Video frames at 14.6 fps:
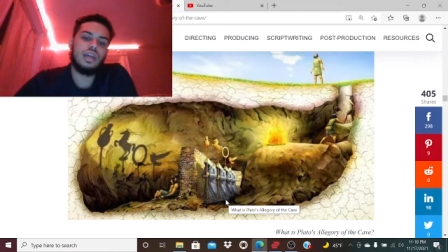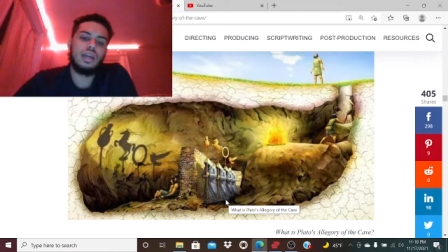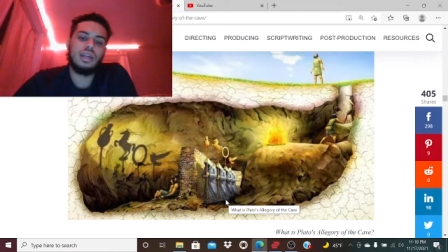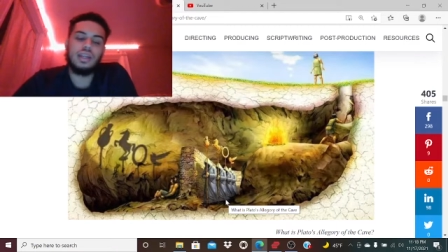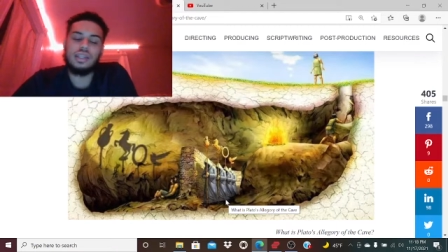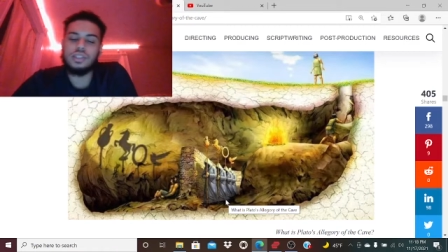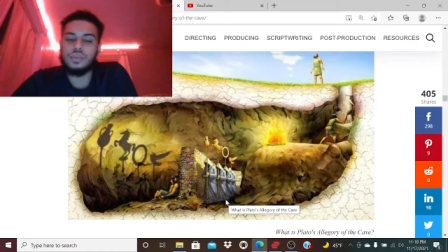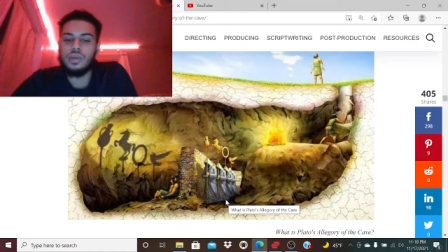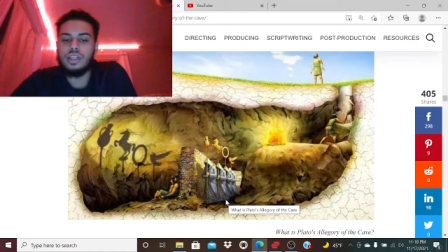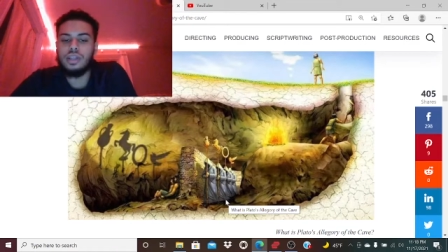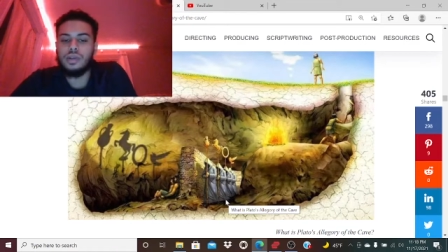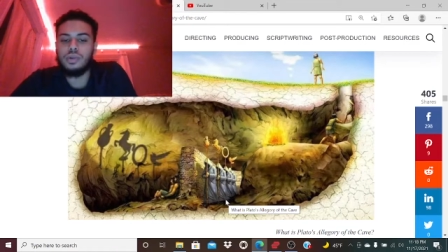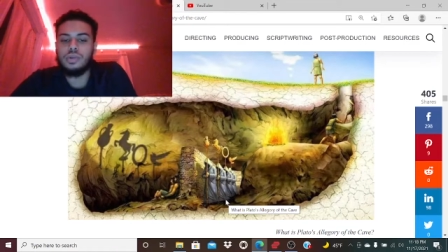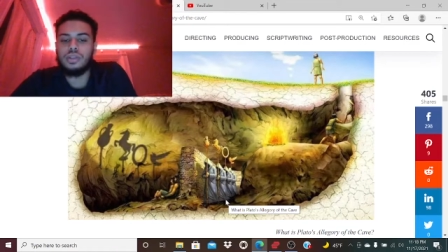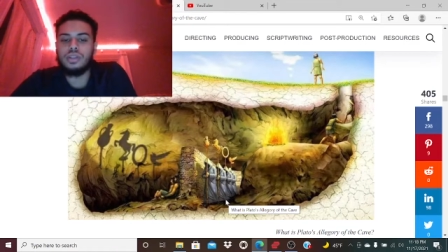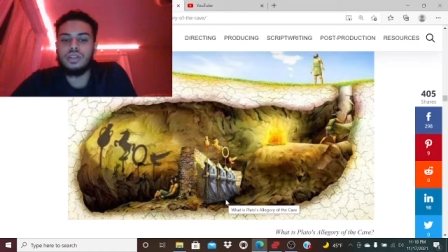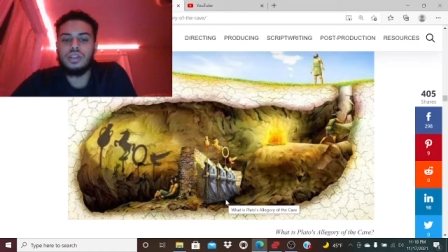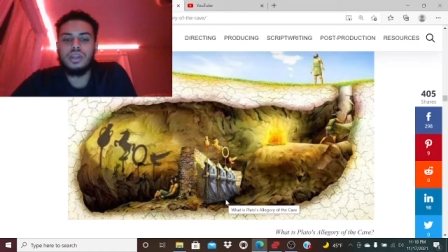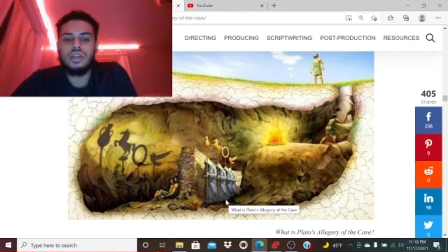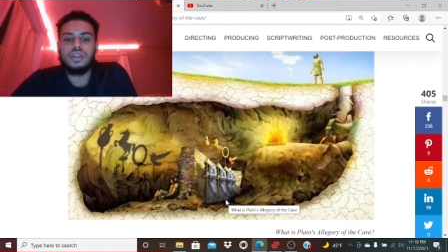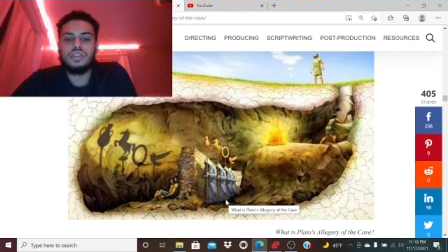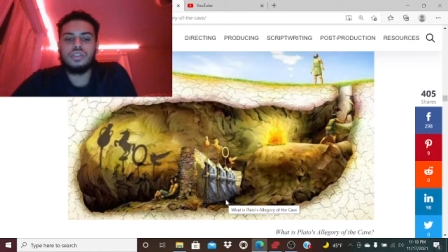and that's why they hold it
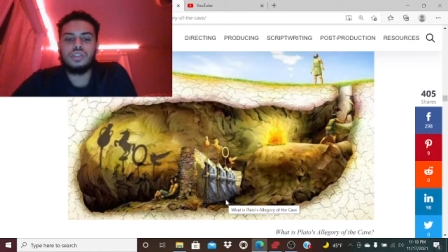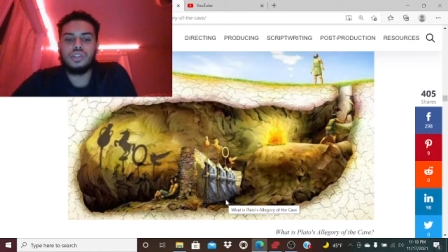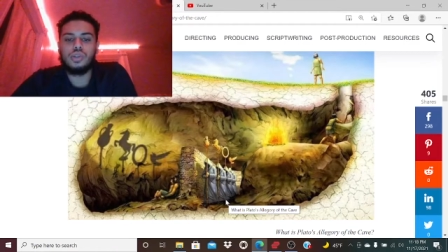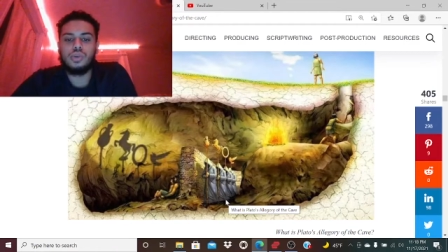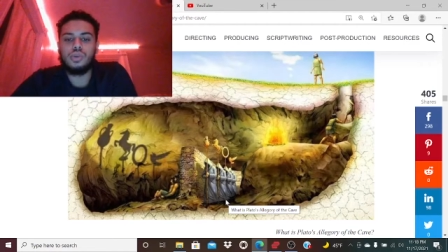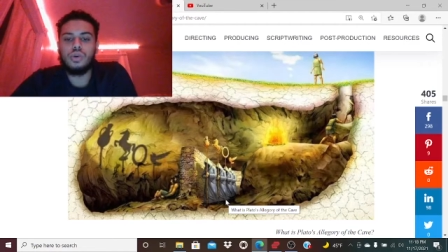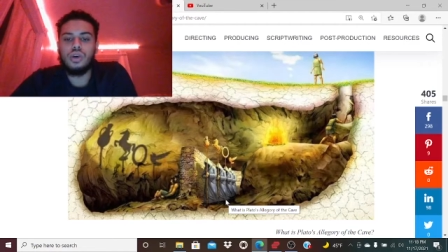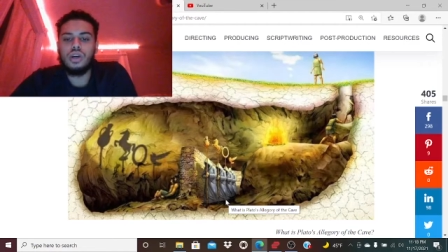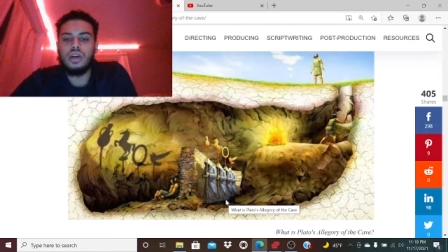so